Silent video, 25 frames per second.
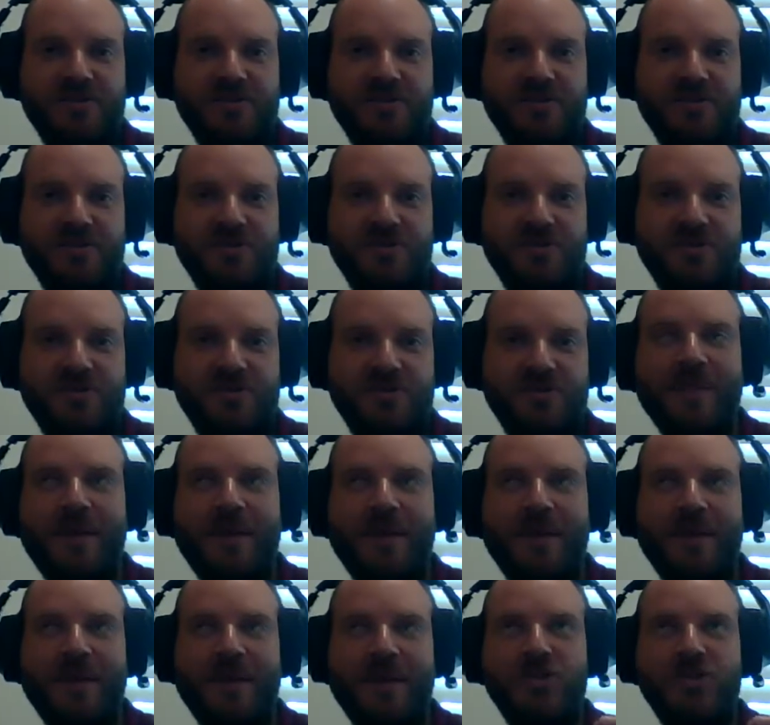thing.
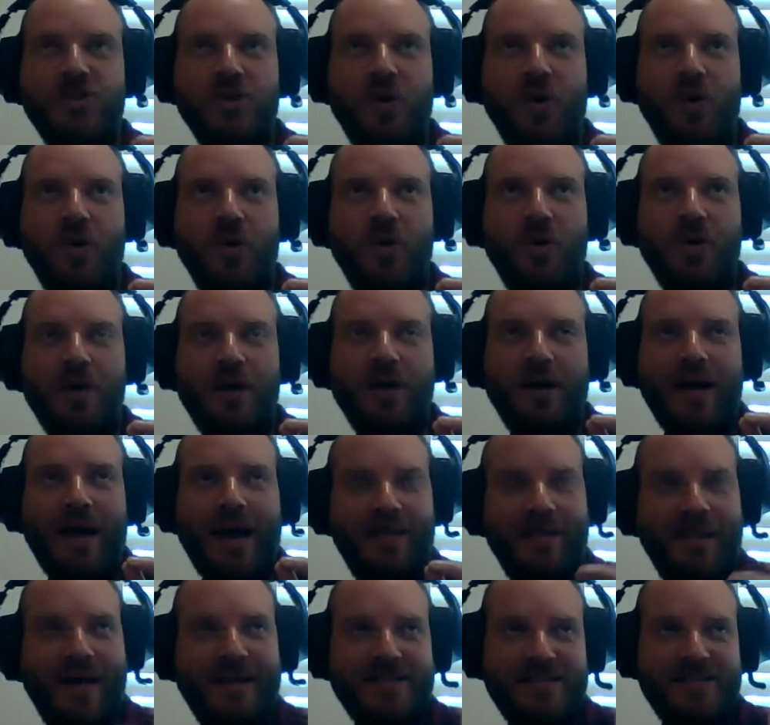And
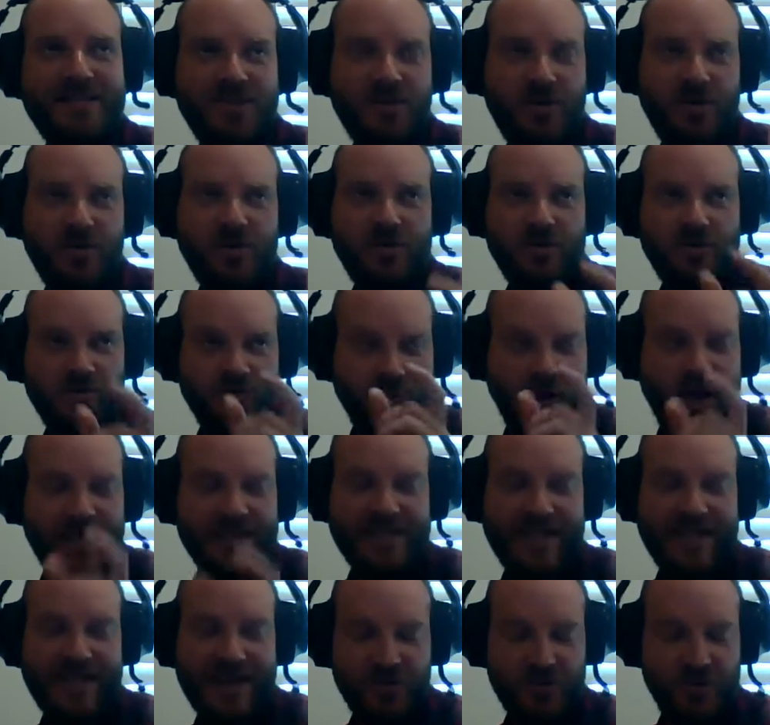that's
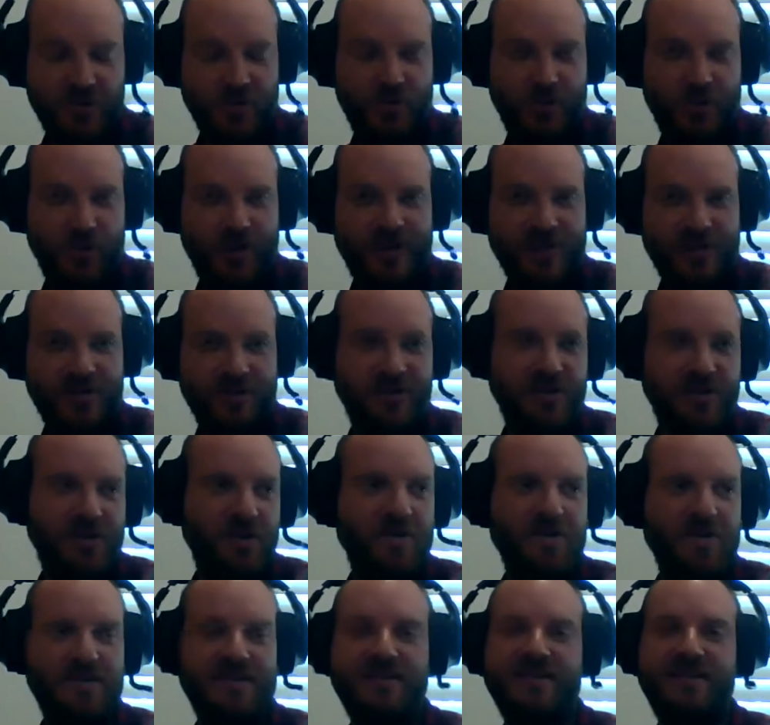right down to the point of, you
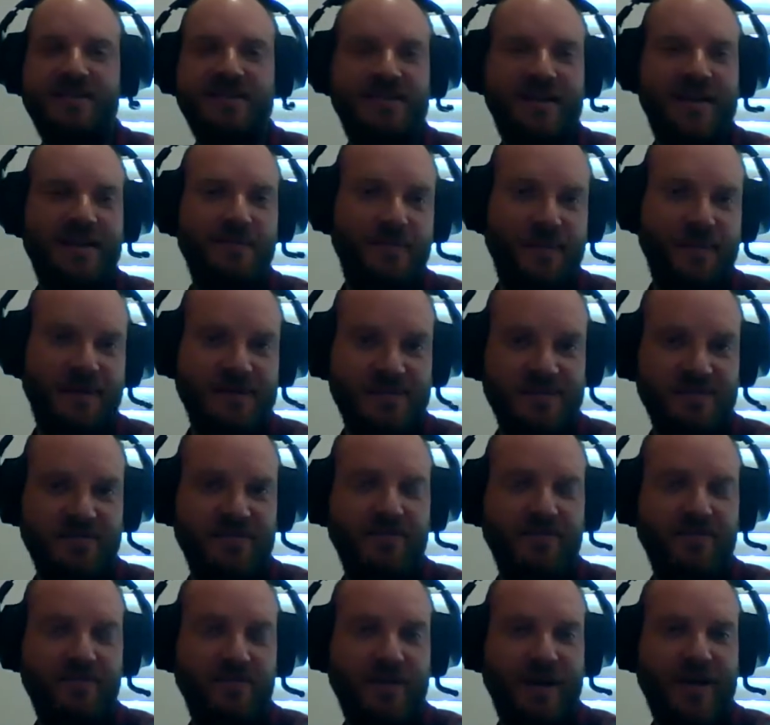don't want to see the 10 pieces of
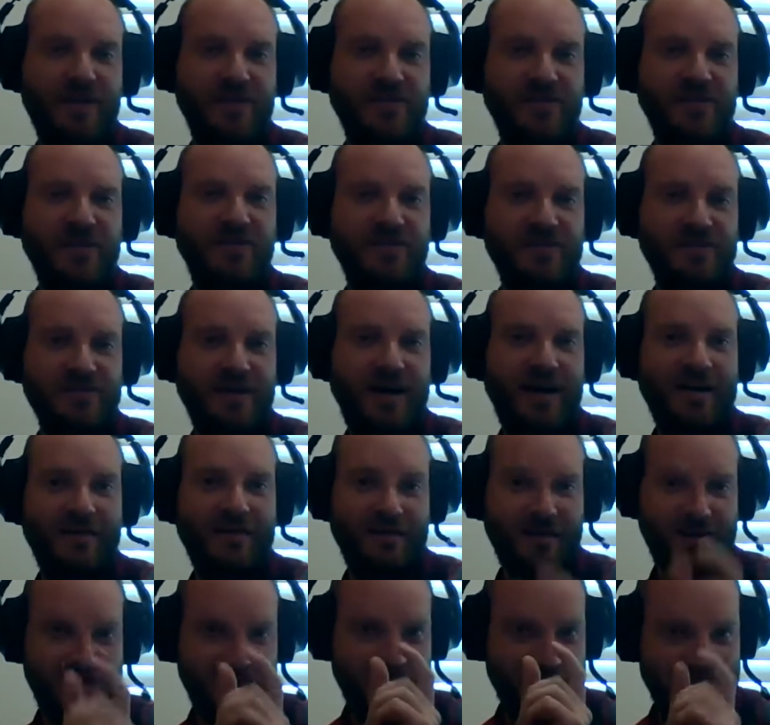information either side of
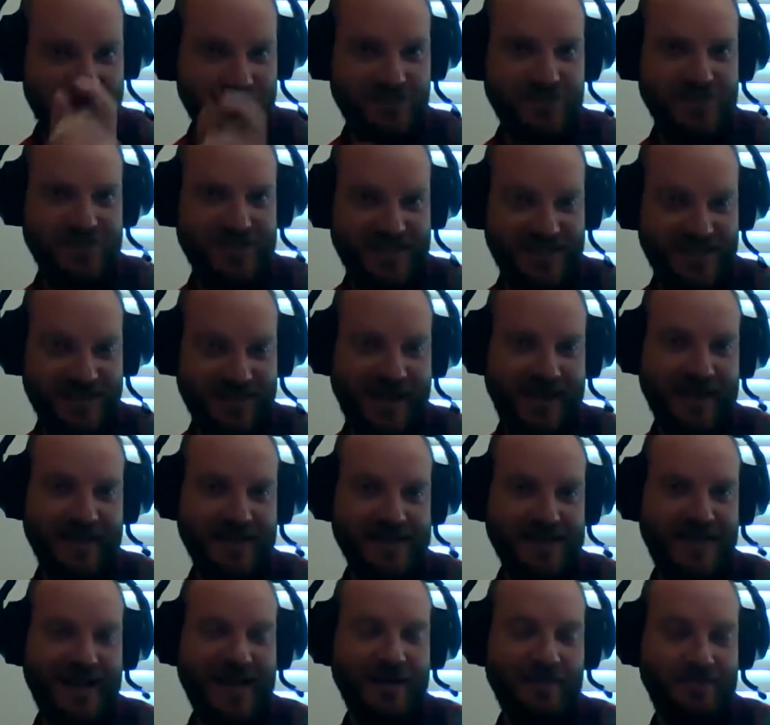it. You just want to see that
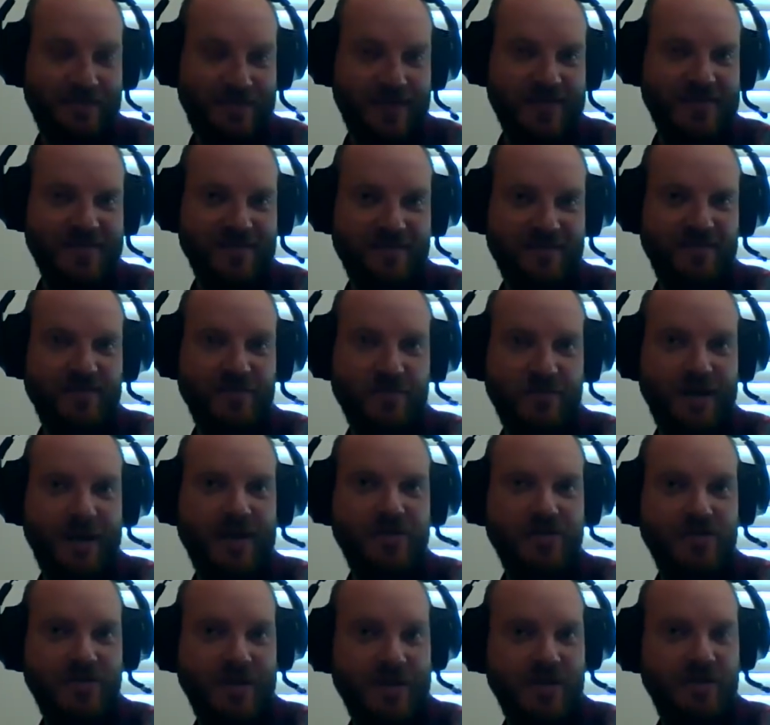exact piece of
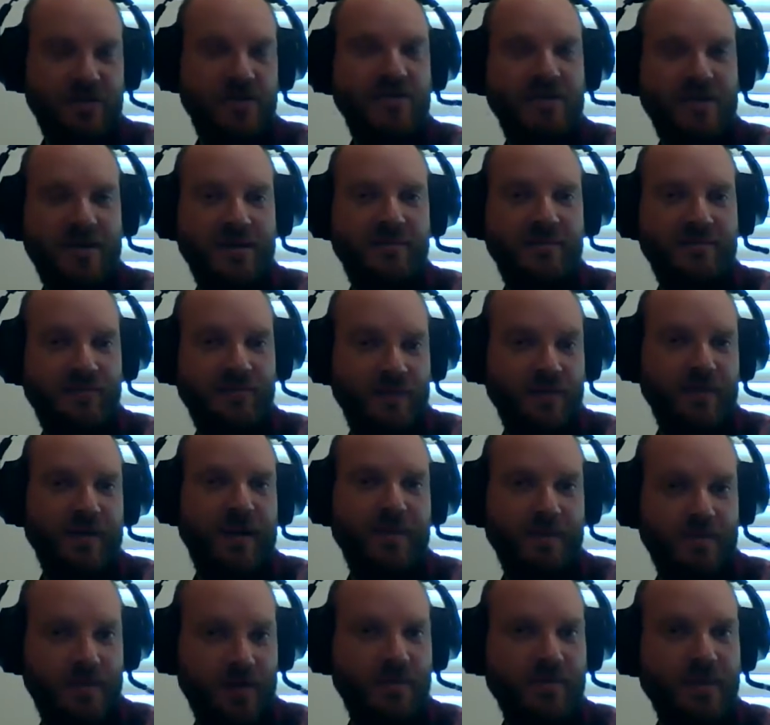information that you need for
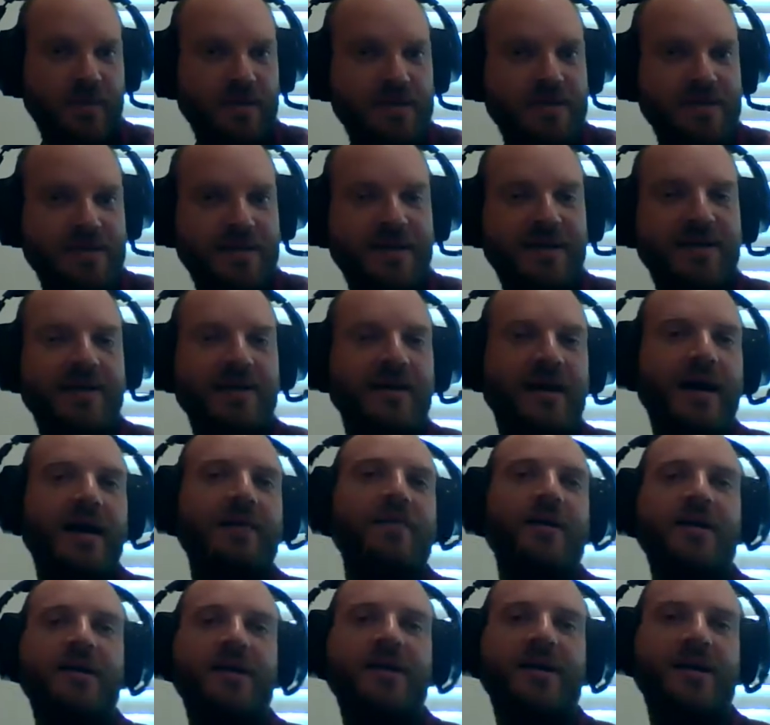that moment,
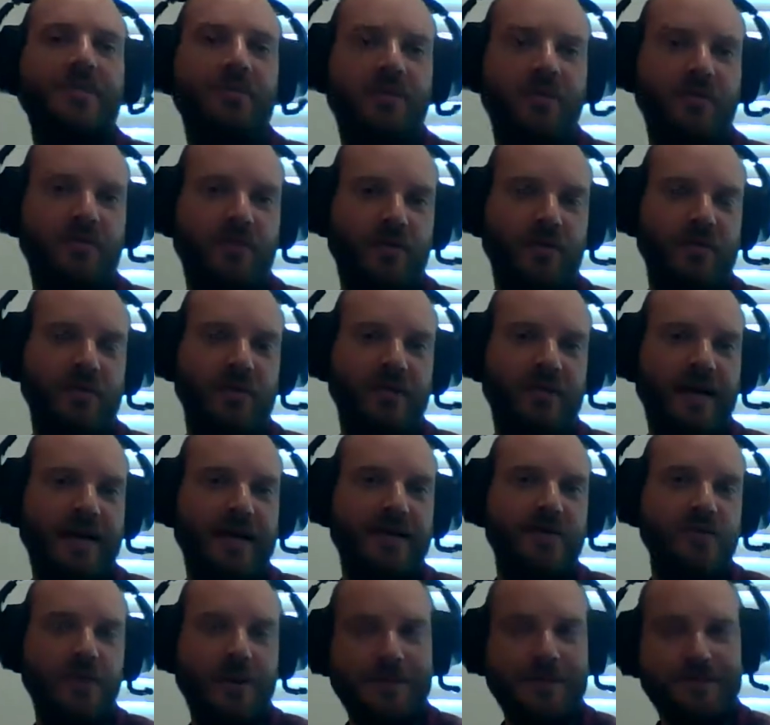and then you can move on to the
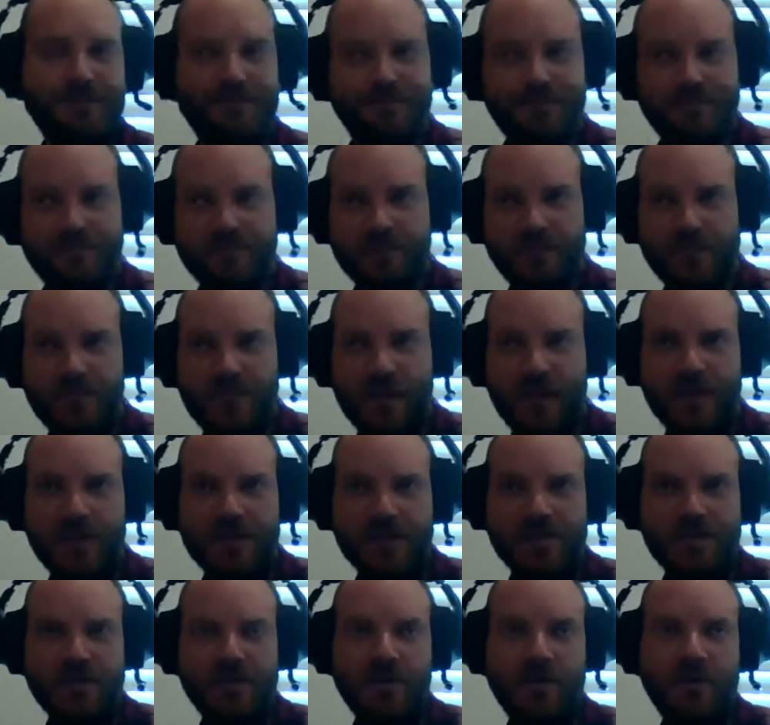next one.
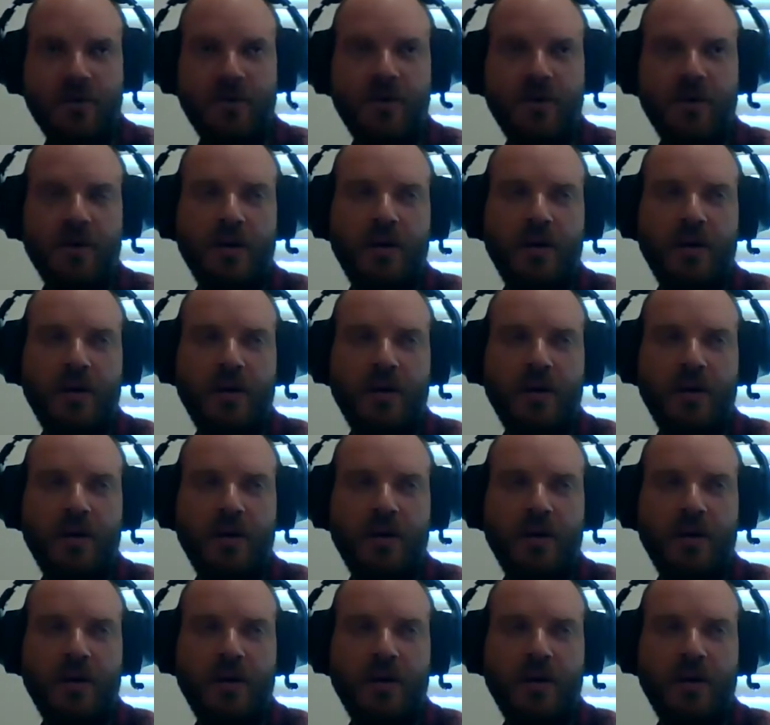And so